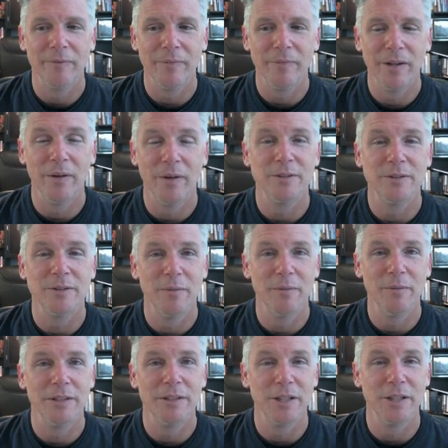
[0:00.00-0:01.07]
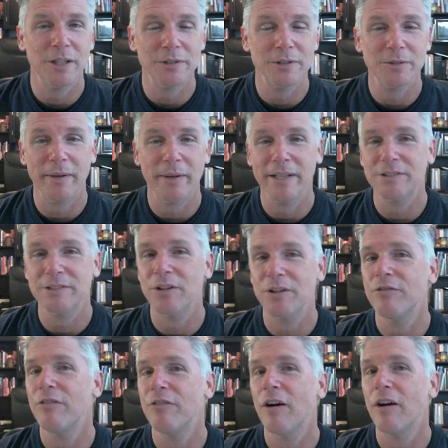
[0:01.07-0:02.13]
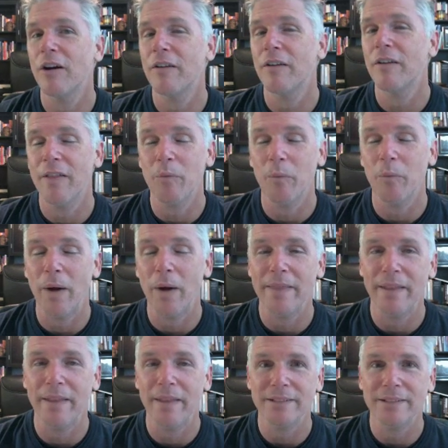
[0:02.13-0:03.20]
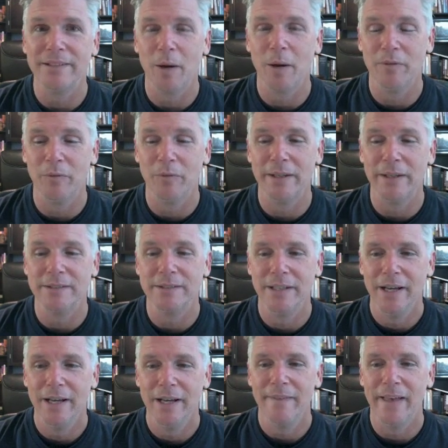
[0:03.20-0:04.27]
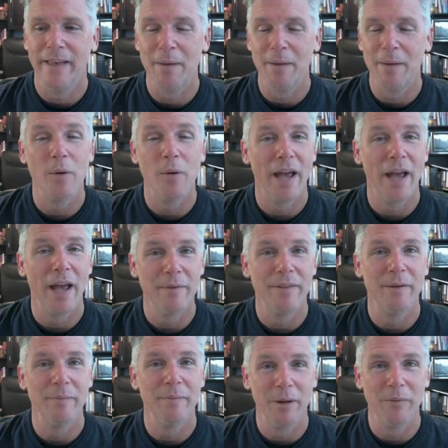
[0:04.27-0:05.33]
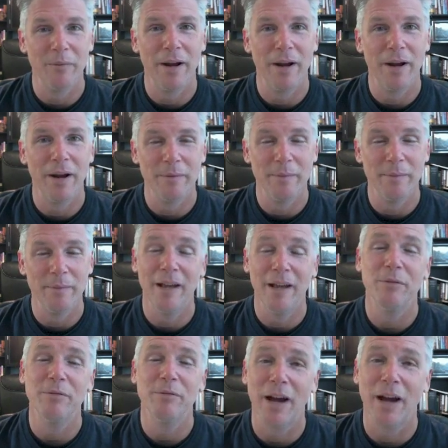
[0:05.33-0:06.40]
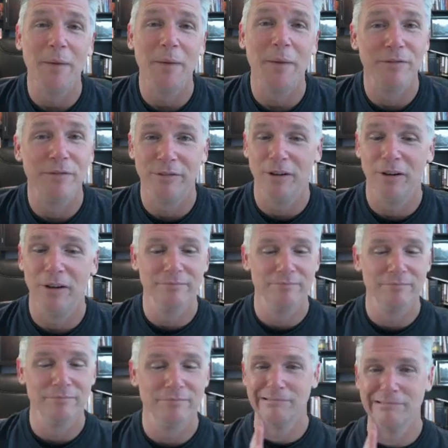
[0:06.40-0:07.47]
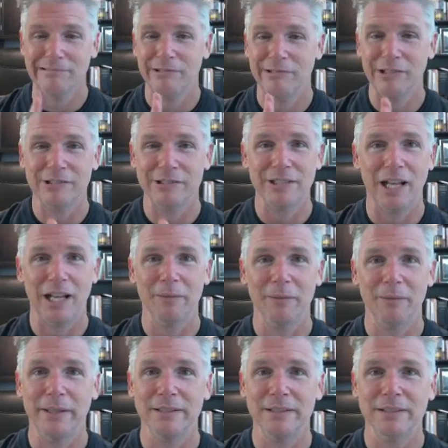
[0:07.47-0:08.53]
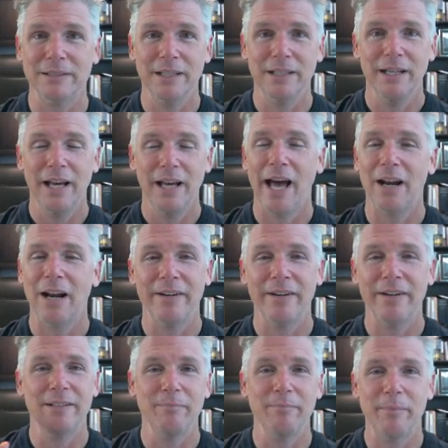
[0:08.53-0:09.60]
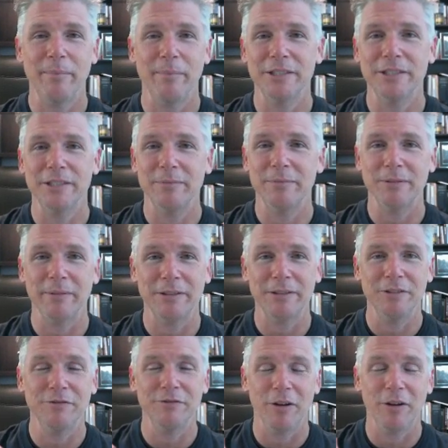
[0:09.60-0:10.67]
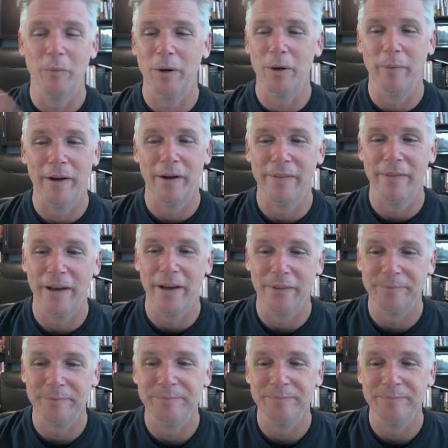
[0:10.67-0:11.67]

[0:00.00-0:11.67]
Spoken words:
you know, the pendulum was swinging so far the other way the last couple of weeks that I'm okay with it being right here in the middle. I prefer good, solid peace. I don't need my pendulum to swing too far one way or the other.